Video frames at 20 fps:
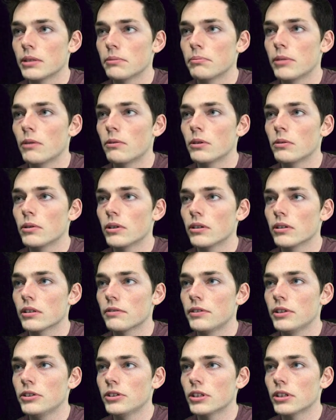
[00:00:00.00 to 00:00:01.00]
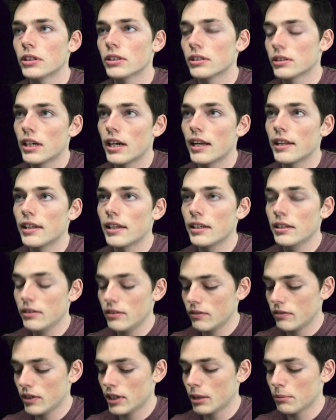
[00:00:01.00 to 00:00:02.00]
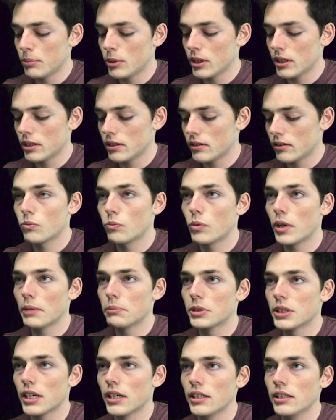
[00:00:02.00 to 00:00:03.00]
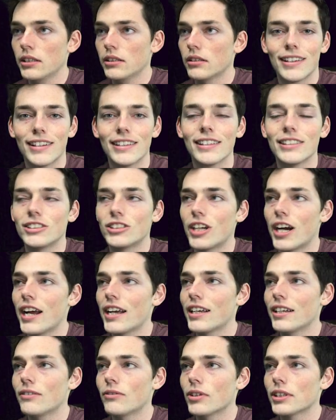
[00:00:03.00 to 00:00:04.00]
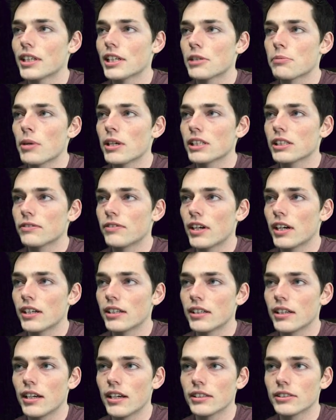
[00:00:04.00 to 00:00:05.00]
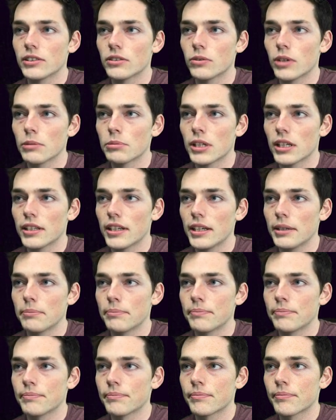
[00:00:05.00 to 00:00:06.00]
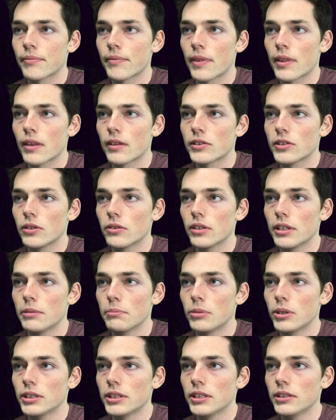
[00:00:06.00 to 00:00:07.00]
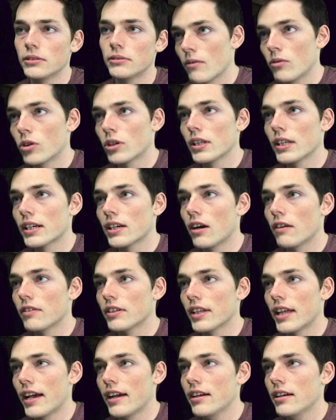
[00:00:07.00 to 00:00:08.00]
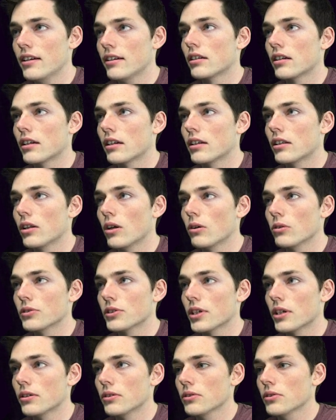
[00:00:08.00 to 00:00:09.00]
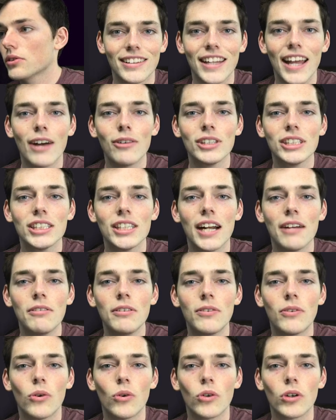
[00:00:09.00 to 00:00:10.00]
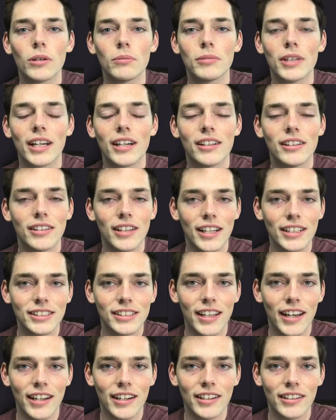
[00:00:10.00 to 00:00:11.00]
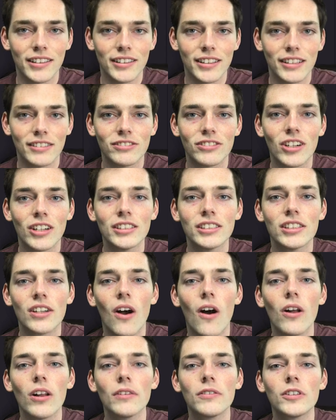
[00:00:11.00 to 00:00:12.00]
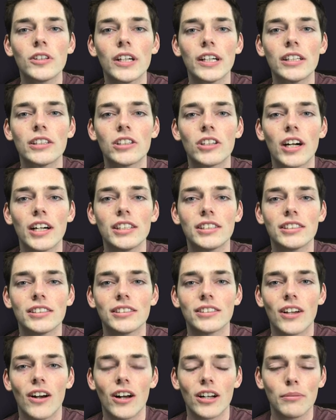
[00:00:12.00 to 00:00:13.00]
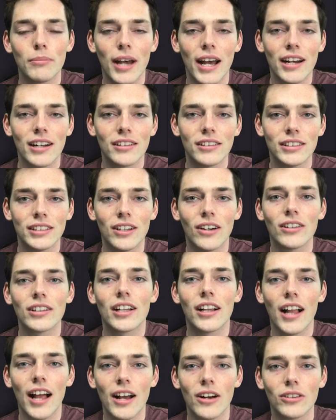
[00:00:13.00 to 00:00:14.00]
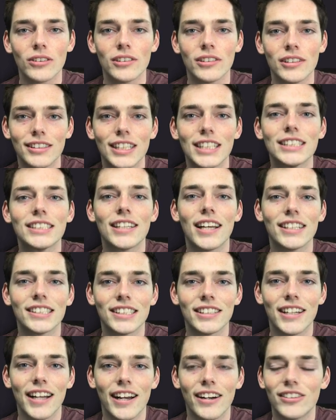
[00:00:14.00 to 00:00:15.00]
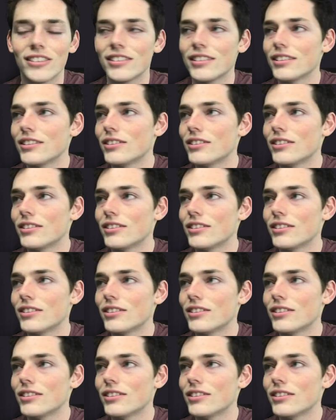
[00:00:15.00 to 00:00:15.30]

but we will in the future. And then we can put website and then drag in what they specify as their website name. So input two. We'll click off of that and close those. Now we should have a form that collects data and runs all of your integrations automatically on the cloud. Let's test it out.